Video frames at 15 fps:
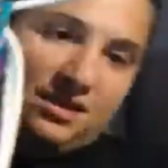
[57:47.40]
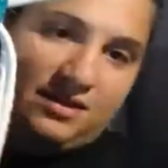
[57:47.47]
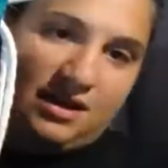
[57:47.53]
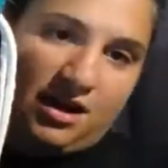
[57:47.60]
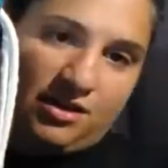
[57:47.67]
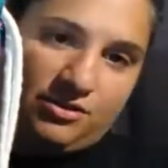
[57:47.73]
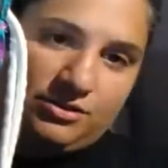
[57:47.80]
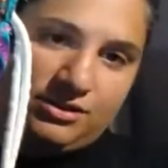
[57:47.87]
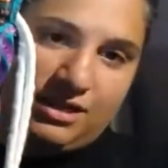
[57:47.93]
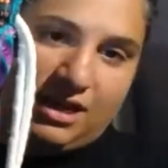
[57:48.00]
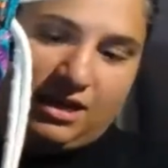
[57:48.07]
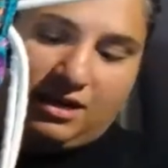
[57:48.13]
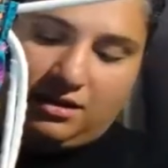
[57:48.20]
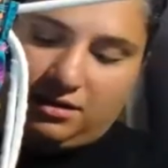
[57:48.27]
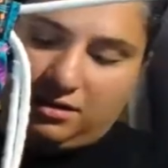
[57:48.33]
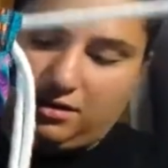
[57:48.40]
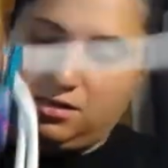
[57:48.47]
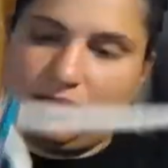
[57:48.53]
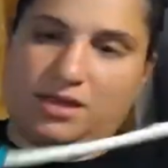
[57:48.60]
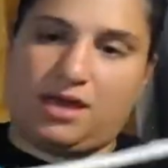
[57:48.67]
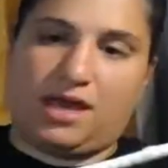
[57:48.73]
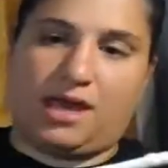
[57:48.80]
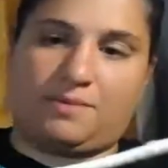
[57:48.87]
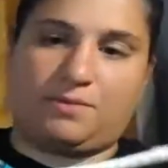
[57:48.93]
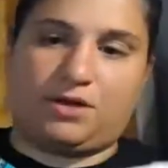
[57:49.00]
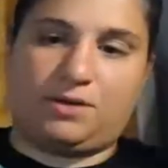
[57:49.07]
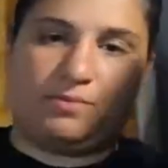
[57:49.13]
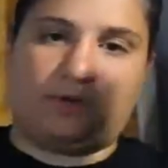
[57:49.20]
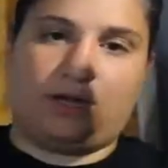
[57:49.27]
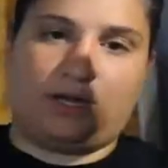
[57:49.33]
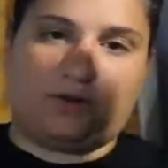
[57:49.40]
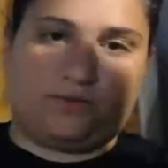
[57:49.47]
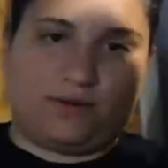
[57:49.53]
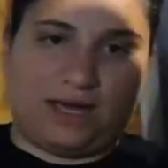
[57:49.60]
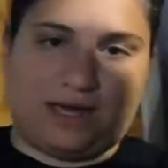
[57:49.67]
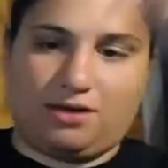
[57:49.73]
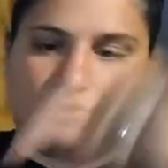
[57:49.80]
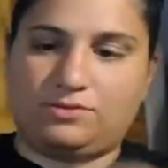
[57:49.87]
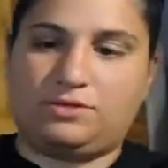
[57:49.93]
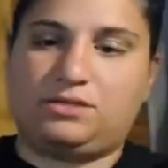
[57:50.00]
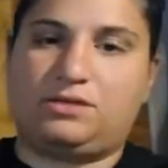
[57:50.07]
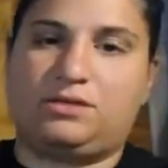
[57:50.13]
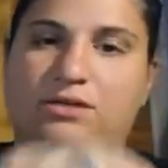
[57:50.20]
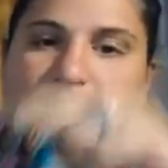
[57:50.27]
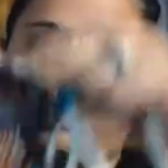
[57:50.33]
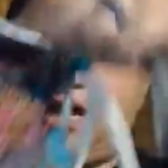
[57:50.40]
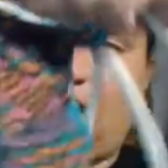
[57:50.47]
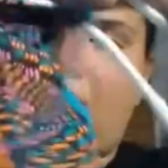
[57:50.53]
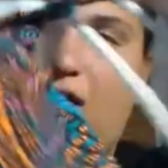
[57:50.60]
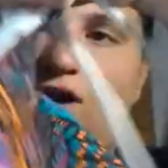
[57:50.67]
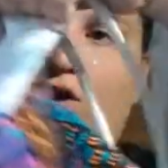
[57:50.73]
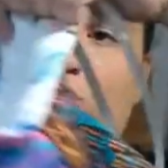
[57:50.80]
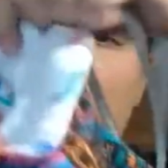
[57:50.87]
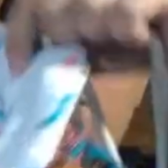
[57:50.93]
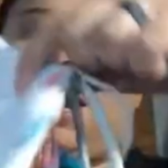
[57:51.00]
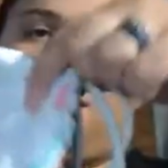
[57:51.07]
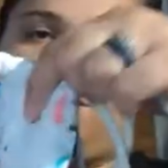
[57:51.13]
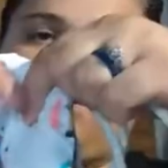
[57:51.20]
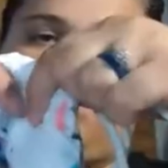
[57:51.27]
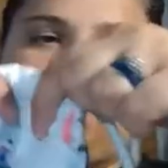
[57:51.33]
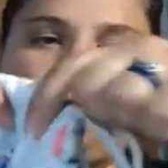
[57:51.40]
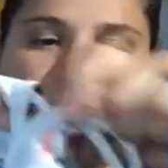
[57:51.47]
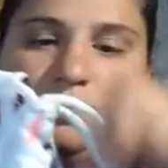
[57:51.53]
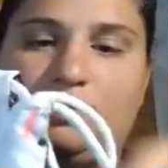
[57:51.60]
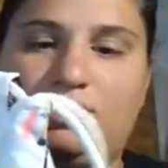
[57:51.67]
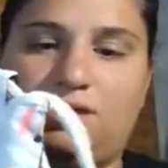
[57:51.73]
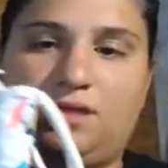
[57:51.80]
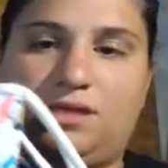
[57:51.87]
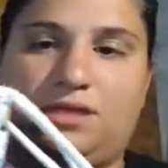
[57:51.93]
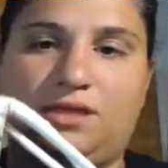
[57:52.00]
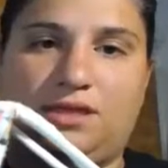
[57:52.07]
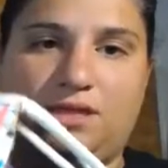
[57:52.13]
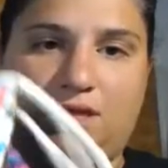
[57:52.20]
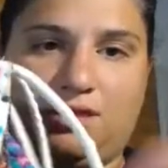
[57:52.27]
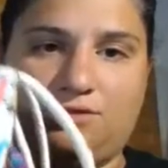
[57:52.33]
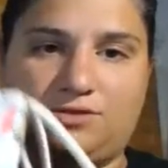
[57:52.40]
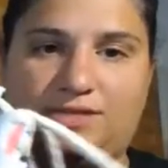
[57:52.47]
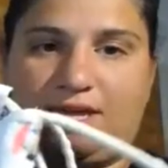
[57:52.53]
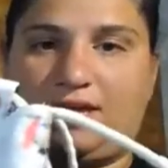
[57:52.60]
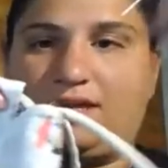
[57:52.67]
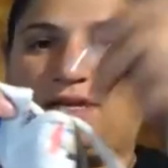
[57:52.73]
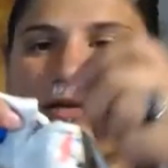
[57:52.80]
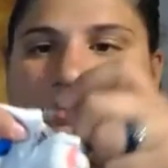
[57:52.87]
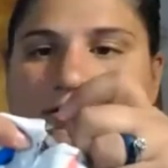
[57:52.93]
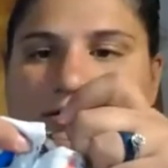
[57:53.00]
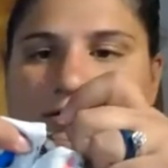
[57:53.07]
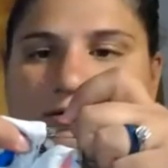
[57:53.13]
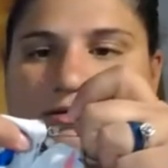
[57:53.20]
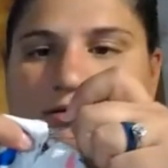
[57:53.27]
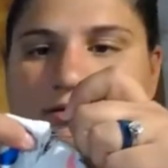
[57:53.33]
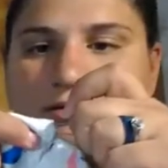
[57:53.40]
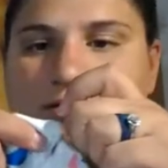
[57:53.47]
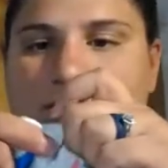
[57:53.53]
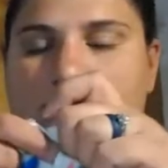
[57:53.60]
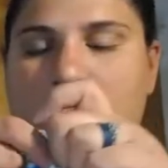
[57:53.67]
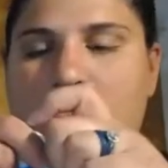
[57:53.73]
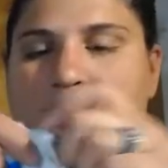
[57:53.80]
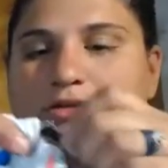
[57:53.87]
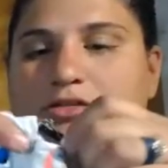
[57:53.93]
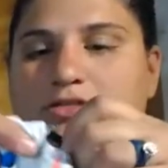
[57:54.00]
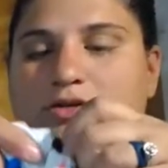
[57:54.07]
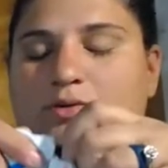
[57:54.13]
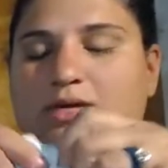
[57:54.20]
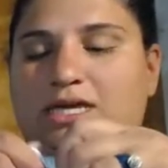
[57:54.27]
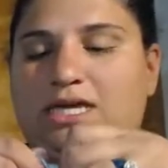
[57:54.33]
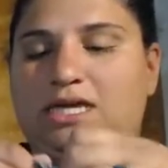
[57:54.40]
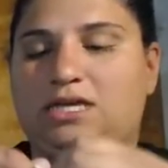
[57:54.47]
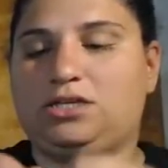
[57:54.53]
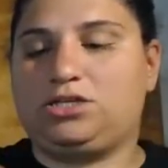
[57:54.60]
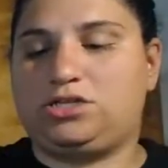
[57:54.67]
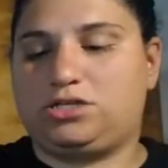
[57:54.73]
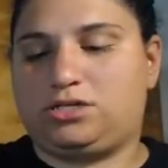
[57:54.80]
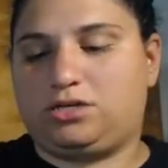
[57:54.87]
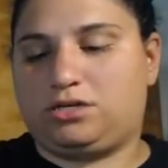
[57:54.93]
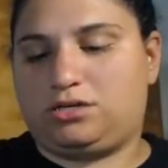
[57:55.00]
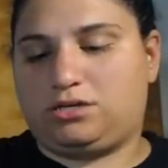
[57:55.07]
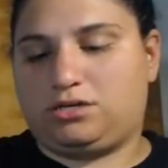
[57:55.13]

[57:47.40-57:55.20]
on the other side, I'm going to bring it around and go back through the other side here. So each